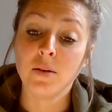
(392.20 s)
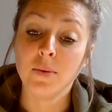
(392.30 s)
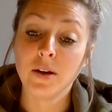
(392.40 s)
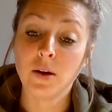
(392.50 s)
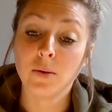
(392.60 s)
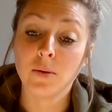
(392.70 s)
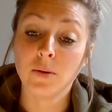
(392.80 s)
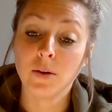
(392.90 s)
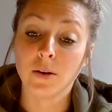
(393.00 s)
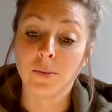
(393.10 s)

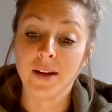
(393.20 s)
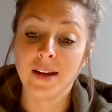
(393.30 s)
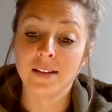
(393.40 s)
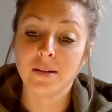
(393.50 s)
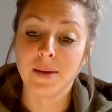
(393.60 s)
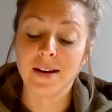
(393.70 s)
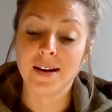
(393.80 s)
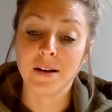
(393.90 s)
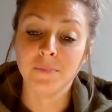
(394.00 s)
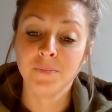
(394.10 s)
we get to bed
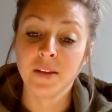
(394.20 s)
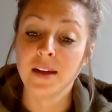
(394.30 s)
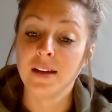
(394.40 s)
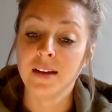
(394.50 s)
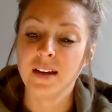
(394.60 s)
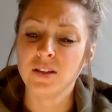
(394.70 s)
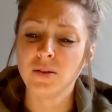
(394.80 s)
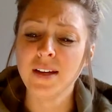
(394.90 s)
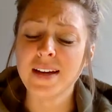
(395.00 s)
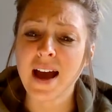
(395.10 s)
now. It's
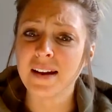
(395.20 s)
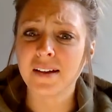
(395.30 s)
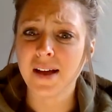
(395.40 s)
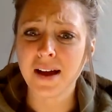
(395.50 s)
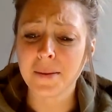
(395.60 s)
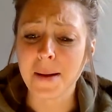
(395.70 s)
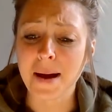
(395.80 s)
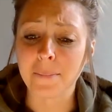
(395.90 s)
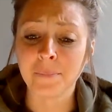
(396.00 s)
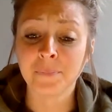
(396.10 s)
only 9 o'clock,
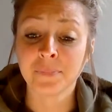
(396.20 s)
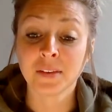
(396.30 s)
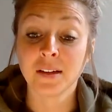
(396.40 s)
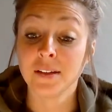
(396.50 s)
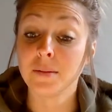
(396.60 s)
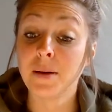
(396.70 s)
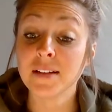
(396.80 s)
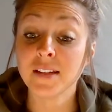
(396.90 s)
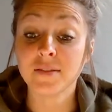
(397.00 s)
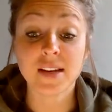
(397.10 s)
Mom. Your
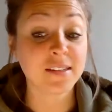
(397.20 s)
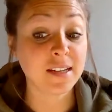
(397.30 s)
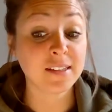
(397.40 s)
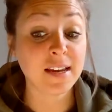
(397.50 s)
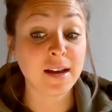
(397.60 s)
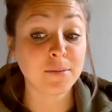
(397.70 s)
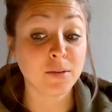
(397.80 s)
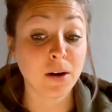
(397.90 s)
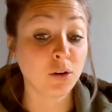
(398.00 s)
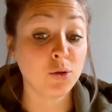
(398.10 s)
bus leaves at 6 a.m.
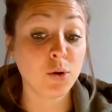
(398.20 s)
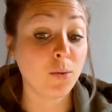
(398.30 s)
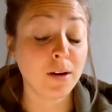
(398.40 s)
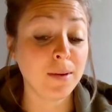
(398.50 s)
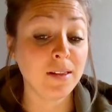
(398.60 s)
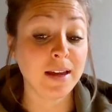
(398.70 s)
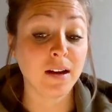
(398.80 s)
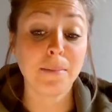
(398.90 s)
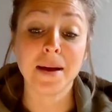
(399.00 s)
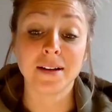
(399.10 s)
tomorrow. You don't want to be late.
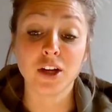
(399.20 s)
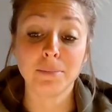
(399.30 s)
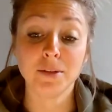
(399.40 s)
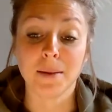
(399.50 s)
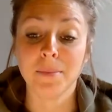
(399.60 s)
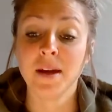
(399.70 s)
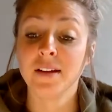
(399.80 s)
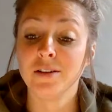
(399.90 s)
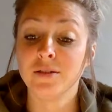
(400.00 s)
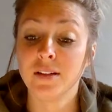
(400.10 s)
Come on, chop.
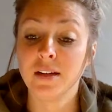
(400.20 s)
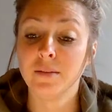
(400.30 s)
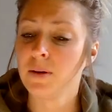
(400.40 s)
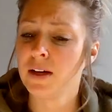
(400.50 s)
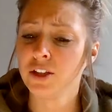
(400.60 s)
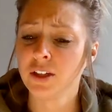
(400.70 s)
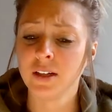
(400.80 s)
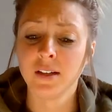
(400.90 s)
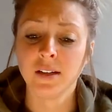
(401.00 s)
Your teeth brushed?